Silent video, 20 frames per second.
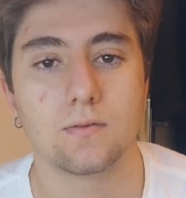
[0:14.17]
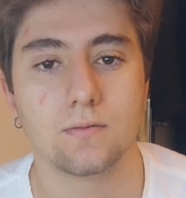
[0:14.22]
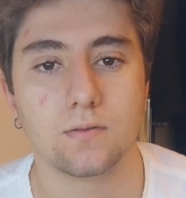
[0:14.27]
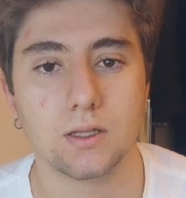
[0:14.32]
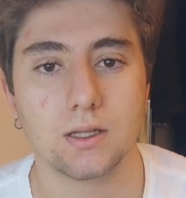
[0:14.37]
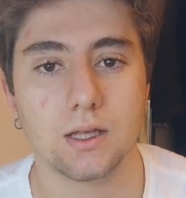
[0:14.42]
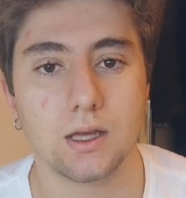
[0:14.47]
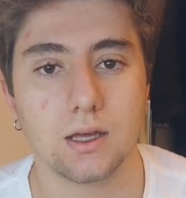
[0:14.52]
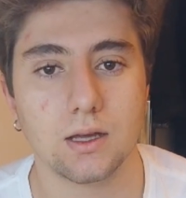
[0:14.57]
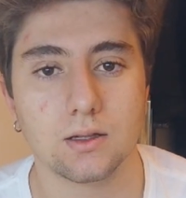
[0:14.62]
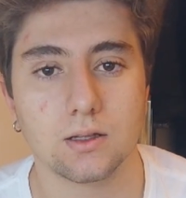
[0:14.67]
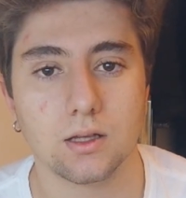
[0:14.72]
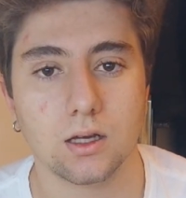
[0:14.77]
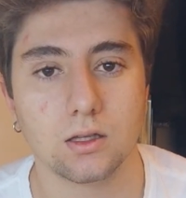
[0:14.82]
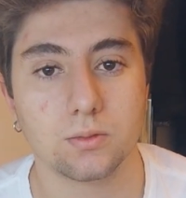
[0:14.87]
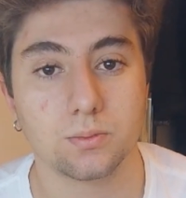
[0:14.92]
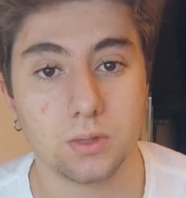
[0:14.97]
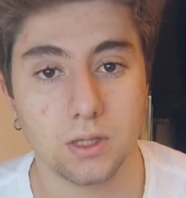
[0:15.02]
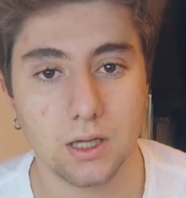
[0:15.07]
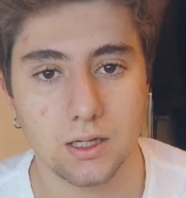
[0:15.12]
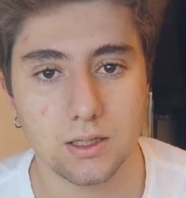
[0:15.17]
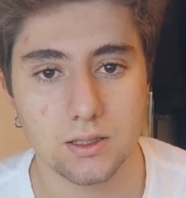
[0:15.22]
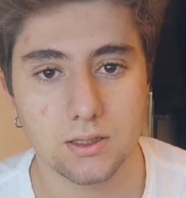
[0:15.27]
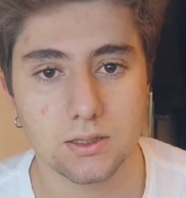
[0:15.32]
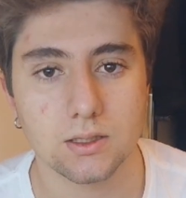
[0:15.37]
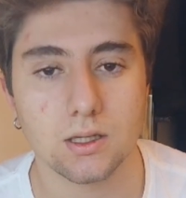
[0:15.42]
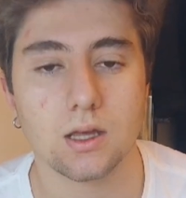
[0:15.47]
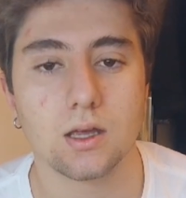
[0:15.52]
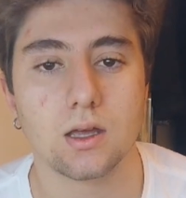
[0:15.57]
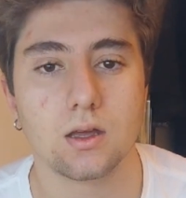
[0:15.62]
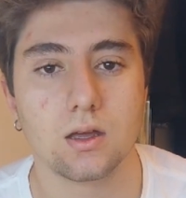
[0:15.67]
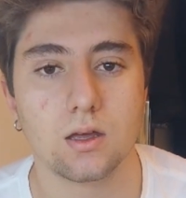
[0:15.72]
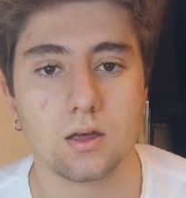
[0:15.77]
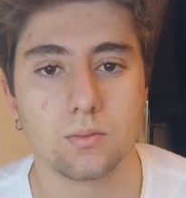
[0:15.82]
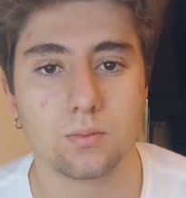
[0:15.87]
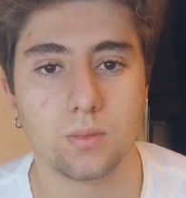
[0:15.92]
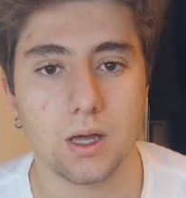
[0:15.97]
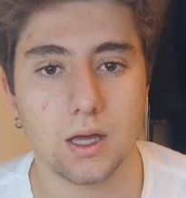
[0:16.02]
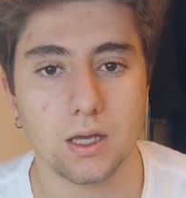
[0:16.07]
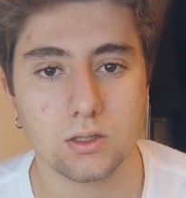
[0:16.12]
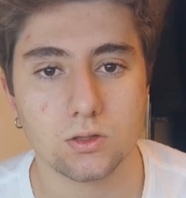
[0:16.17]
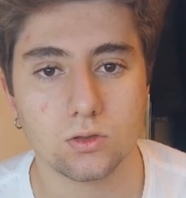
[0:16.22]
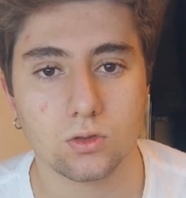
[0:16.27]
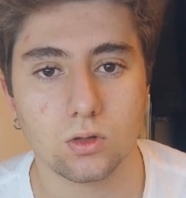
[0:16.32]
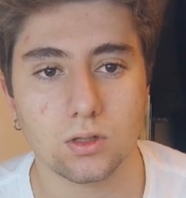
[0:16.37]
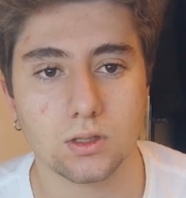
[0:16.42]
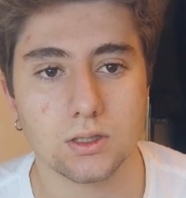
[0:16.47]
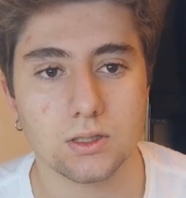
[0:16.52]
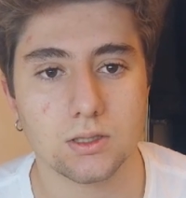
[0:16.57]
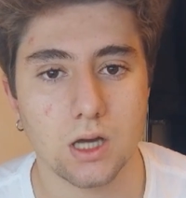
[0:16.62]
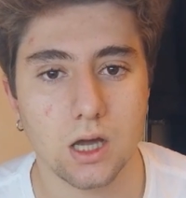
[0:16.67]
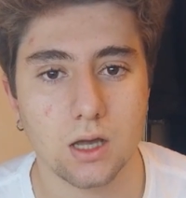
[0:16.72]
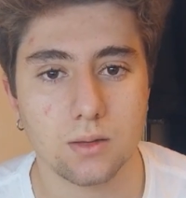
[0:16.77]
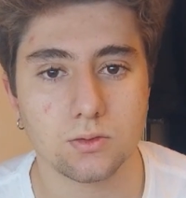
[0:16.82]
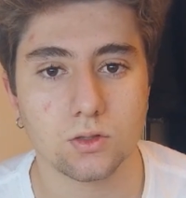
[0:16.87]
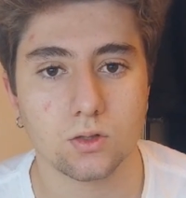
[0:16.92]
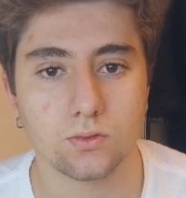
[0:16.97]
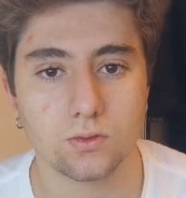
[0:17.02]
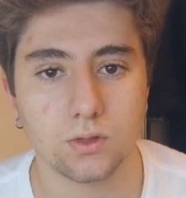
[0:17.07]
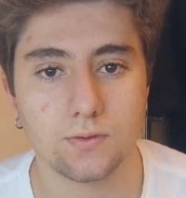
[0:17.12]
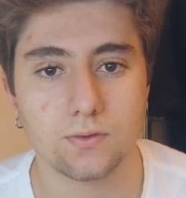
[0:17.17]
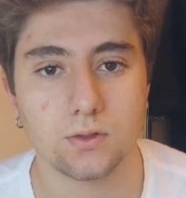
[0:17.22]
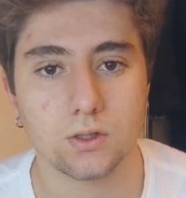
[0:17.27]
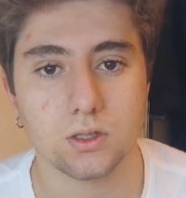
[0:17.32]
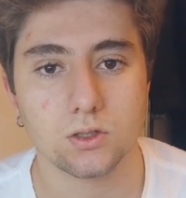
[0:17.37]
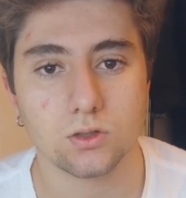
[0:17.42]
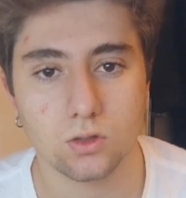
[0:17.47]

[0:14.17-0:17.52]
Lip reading: with inclined planes based on the types of different